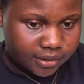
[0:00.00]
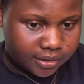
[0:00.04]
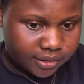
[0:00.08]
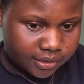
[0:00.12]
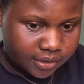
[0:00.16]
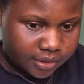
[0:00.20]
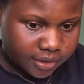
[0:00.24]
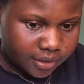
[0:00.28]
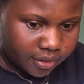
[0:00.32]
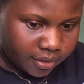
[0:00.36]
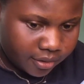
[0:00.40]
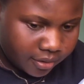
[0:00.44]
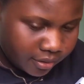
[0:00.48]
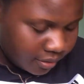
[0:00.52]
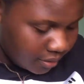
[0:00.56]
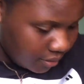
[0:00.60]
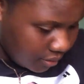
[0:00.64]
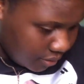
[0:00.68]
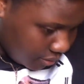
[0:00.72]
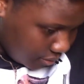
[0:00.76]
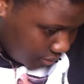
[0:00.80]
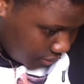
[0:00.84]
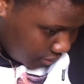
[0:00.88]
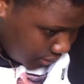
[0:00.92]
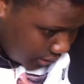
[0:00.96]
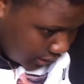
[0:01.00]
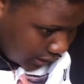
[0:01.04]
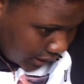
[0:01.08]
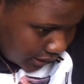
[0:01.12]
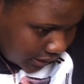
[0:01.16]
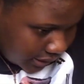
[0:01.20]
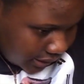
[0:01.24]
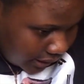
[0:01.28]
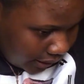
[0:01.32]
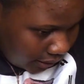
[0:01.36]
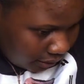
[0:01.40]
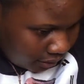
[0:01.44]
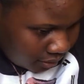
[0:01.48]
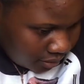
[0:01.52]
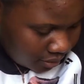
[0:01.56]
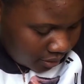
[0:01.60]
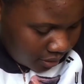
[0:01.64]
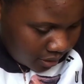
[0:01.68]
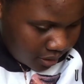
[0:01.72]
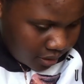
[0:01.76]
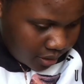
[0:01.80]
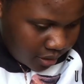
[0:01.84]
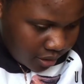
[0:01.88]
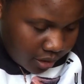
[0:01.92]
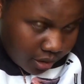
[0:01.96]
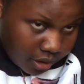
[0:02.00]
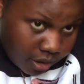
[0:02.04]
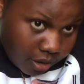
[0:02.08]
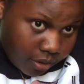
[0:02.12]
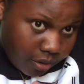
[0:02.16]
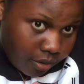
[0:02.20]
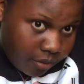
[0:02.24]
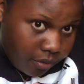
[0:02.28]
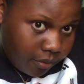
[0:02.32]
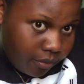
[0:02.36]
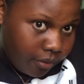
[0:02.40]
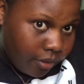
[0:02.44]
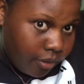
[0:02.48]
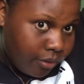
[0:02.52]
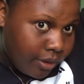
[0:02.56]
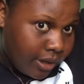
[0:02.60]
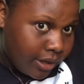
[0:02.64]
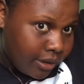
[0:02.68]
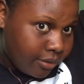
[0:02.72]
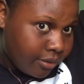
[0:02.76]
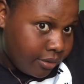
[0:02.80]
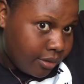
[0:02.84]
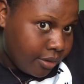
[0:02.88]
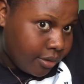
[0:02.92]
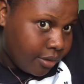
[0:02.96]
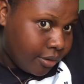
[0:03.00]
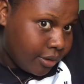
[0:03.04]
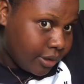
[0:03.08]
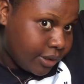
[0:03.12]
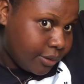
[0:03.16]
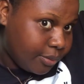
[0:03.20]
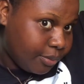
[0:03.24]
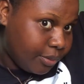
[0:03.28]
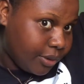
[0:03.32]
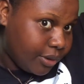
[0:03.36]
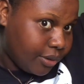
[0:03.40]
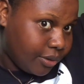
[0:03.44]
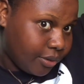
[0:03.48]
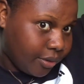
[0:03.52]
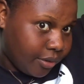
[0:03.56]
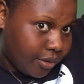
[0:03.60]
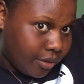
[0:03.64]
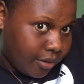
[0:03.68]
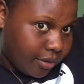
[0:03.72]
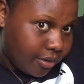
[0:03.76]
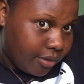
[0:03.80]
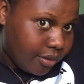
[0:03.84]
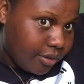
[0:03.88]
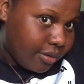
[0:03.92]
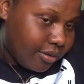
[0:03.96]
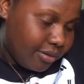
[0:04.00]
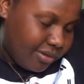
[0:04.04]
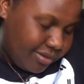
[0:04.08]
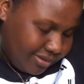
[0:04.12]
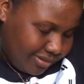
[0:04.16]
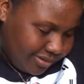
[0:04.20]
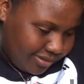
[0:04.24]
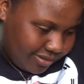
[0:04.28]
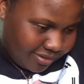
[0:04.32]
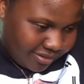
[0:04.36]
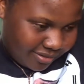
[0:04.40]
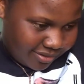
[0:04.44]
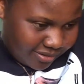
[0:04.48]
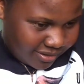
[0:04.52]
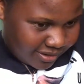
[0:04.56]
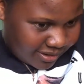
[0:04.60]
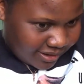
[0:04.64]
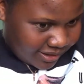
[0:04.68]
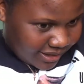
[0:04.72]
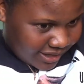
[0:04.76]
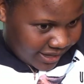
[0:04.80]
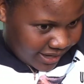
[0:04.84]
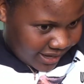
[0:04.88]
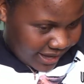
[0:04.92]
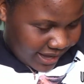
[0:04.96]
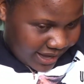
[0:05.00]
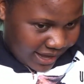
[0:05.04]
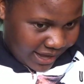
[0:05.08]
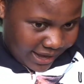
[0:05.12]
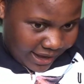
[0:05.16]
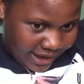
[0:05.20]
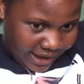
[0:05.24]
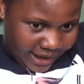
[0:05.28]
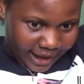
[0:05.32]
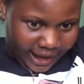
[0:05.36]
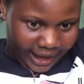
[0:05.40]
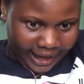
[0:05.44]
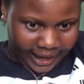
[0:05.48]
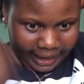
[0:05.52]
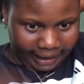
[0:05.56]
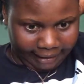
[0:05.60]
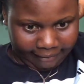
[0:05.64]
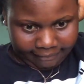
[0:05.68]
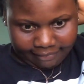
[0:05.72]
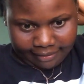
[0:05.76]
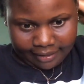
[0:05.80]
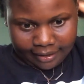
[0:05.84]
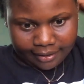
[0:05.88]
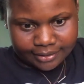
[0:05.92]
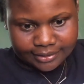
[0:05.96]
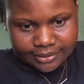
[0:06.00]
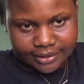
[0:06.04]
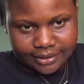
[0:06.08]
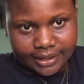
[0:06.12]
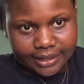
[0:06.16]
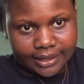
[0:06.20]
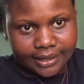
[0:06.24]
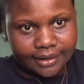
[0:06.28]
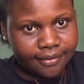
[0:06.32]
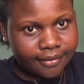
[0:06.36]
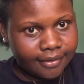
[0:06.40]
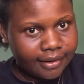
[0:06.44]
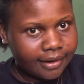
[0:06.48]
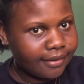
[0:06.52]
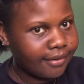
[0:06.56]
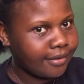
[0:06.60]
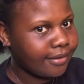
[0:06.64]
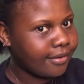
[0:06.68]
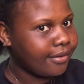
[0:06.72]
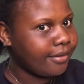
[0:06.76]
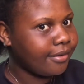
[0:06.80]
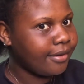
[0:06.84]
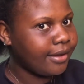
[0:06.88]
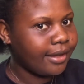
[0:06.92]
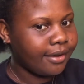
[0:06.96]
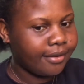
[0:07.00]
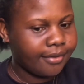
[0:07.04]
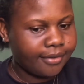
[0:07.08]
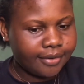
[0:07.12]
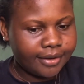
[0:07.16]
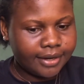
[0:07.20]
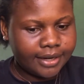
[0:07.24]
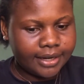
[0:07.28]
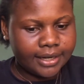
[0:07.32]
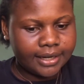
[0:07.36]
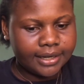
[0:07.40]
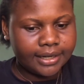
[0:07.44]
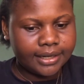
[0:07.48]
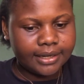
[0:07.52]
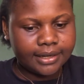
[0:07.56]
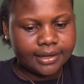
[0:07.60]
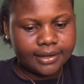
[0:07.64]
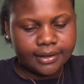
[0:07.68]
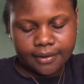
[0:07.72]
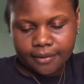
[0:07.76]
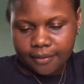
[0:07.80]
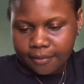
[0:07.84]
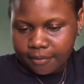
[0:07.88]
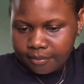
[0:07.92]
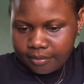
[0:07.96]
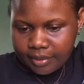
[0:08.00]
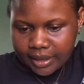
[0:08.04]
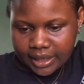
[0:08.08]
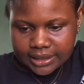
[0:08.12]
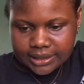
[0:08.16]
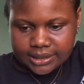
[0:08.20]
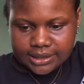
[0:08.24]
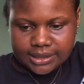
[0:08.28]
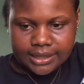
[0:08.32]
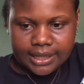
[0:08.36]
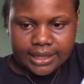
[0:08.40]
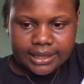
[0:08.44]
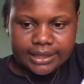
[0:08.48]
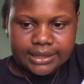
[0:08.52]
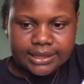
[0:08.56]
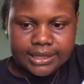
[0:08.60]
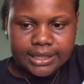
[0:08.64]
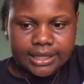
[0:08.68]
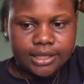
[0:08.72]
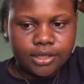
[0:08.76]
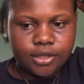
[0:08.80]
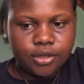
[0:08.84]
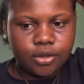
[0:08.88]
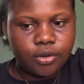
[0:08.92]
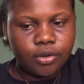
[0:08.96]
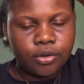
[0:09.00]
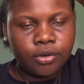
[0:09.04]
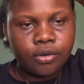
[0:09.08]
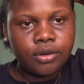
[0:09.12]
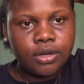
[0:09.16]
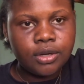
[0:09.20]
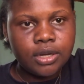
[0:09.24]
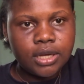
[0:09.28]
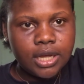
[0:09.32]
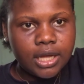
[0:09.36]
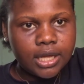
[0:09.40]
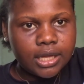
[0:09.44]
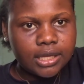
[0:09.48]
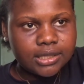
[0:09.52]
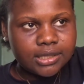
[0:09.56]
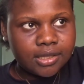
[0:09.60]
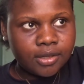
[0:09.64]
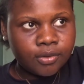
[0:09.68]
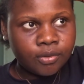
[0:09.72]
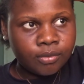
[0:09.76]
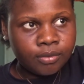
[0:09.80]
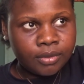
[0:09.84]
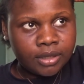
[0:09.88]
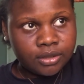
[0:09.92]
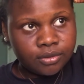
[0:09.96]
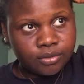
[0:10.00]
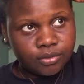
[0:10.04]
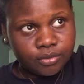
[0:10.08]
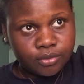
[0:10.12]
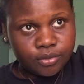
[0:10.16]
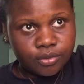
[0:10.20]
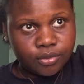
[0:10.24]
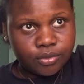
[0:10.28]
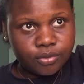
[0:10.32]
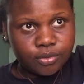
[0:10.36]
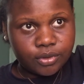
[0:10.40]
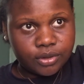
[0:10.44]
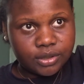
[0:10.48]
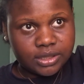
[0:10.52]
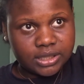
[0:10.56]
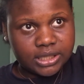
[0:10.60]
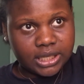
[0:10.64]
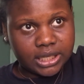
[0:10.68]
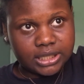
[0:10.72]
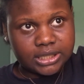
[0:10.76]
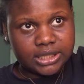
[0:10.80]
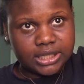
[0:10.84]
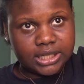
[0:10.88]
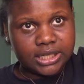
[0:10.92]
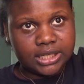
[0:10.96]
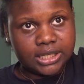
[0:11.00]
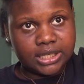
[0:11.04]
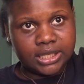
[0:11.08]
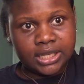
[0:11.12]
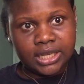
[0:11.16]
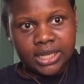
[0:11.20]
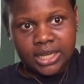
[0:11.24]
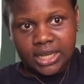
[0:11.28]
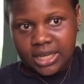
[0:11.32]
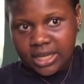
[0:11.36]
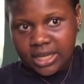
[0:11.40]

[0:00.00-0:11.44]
So that's how we went to the hospital. Guys, they also didn't know what was going on, but they did know. The woman who was actually